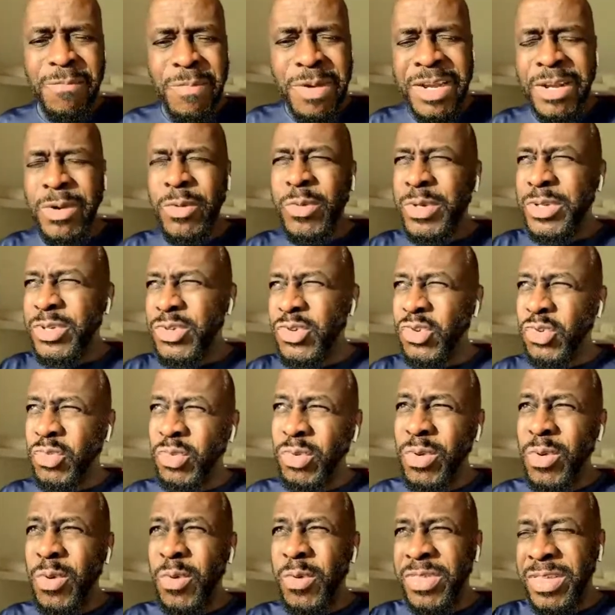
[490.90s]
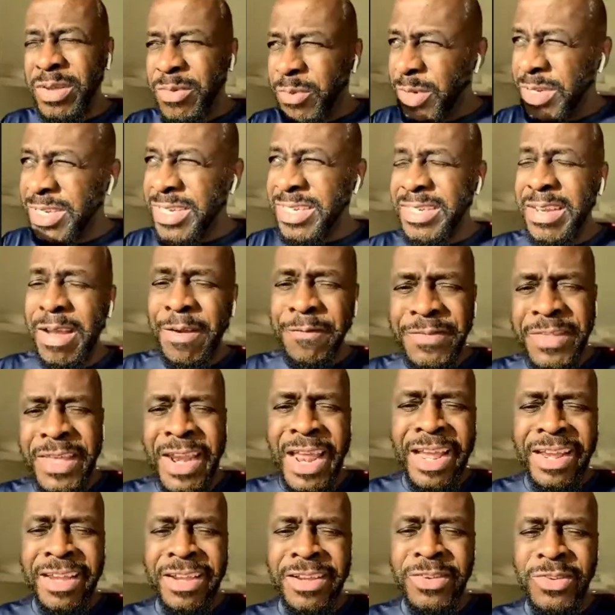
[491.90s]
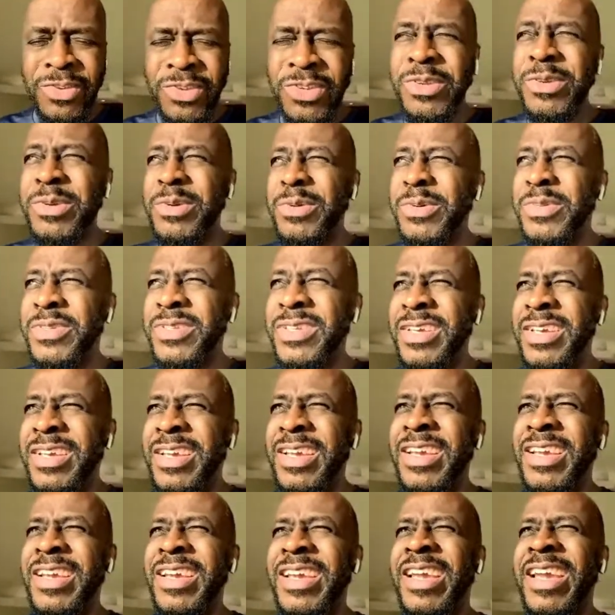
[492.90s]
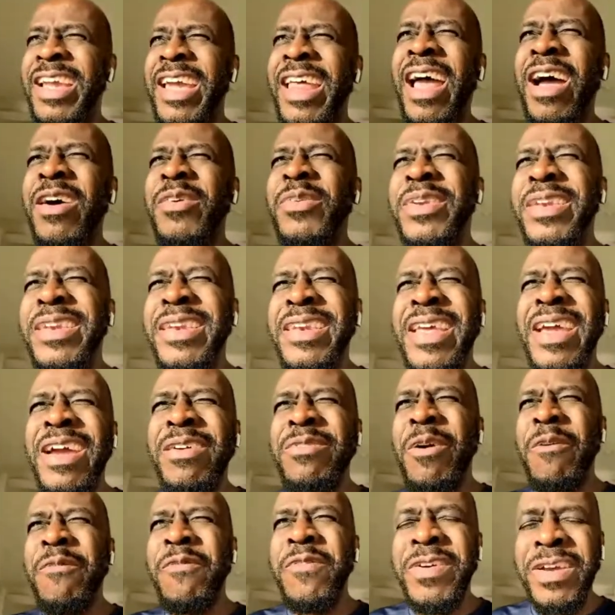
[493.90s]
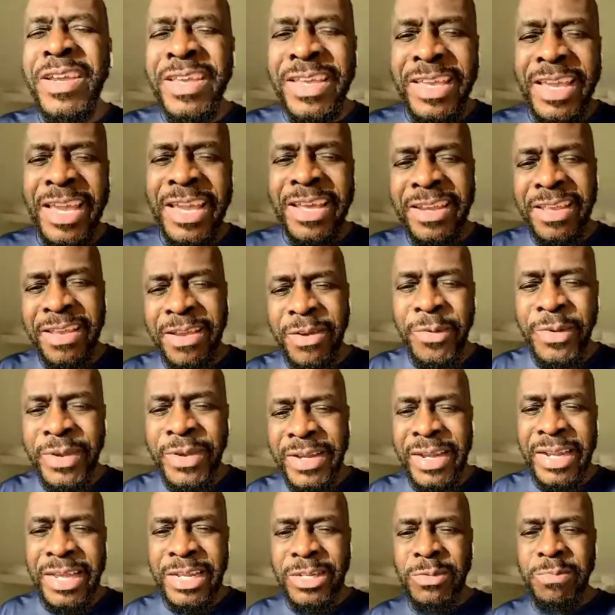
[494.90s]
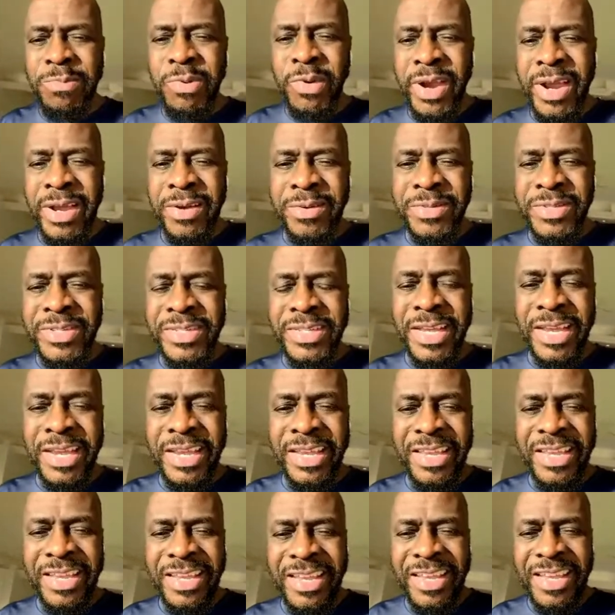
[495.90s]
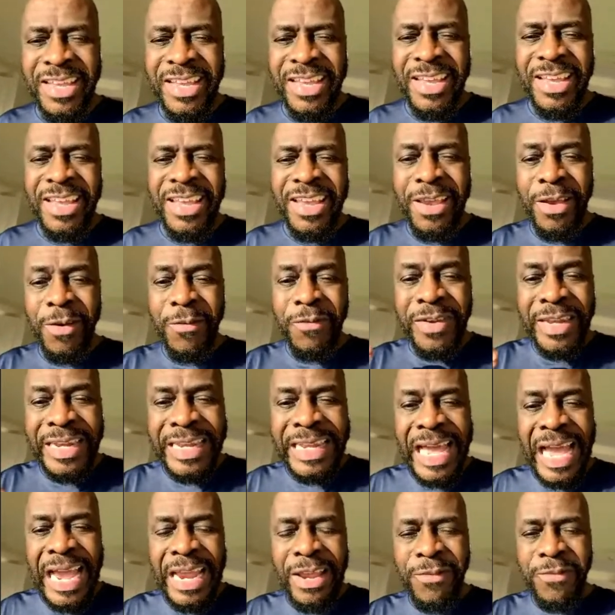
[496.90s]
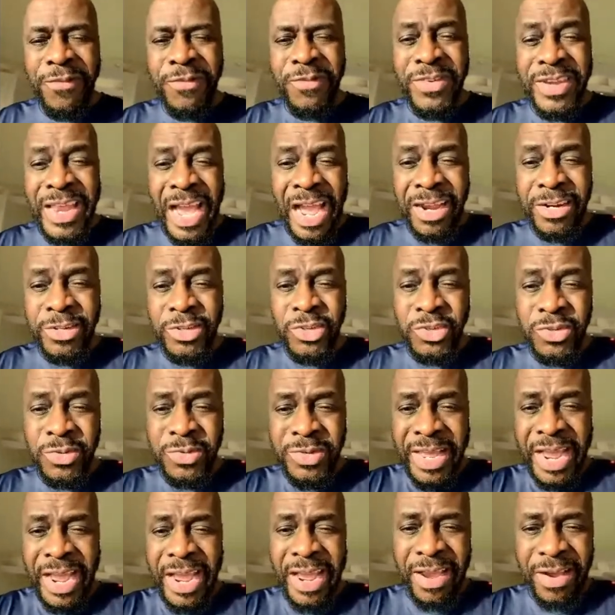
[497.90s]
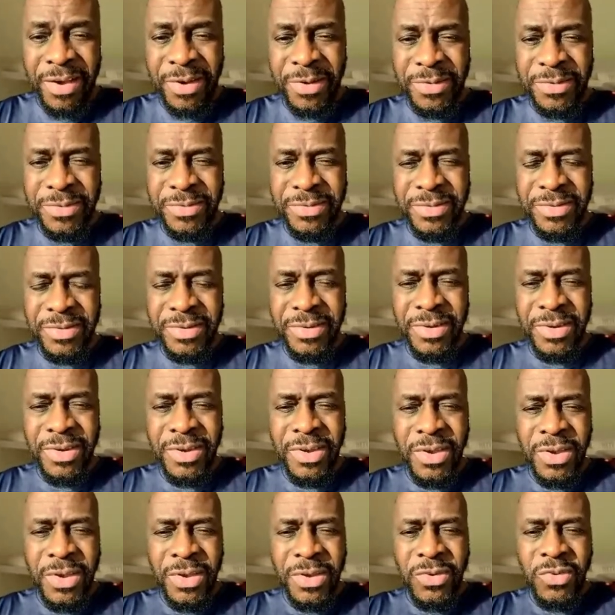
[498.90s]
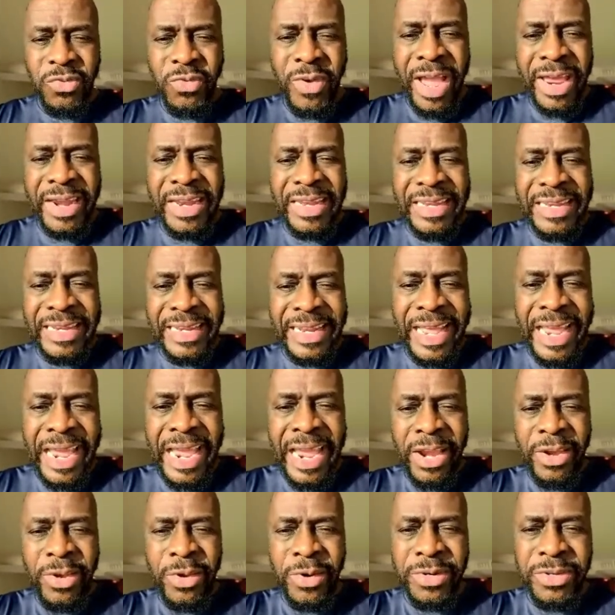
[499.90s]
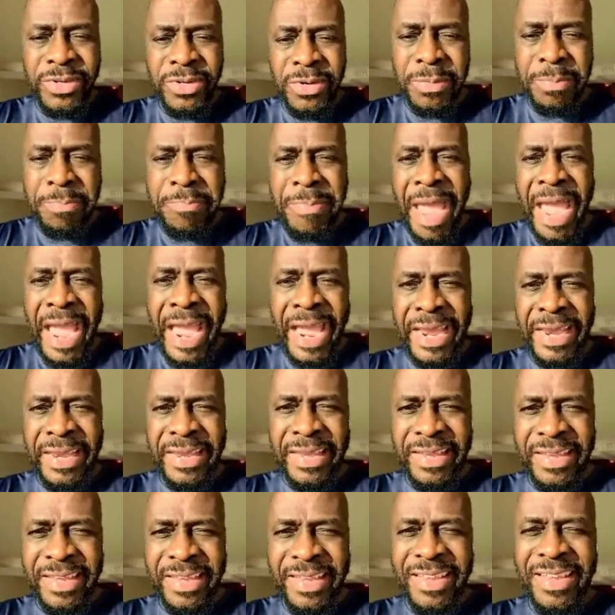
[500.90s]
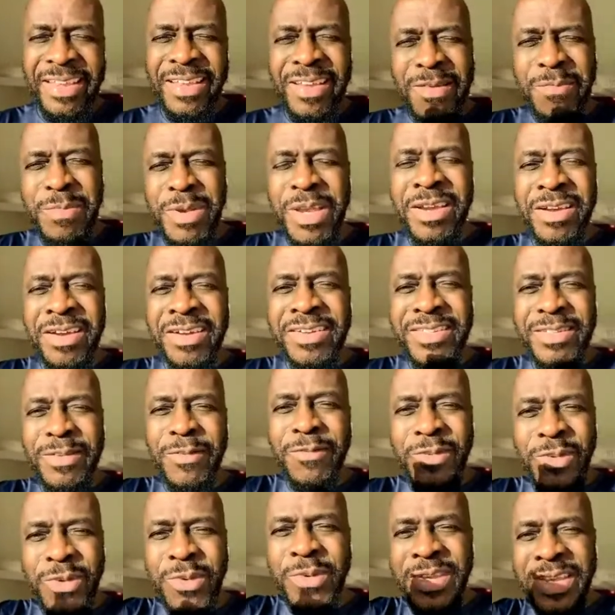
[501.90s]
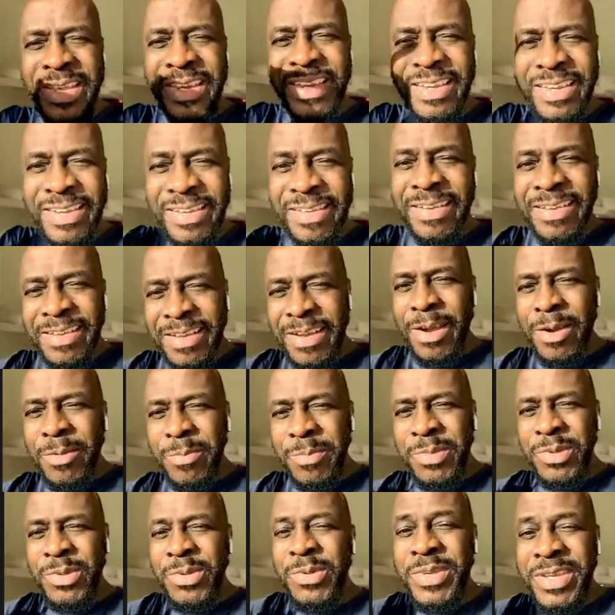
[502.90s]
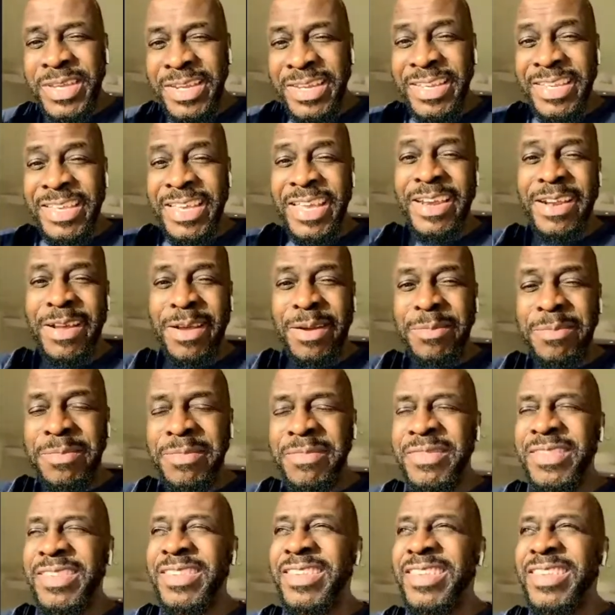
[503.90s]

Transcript: but it was truth. It was stuff that I could use. And I'll never forget hearing Les Brown say, "If life knocks you down, try to land on your back, because if you can look up, you can get up."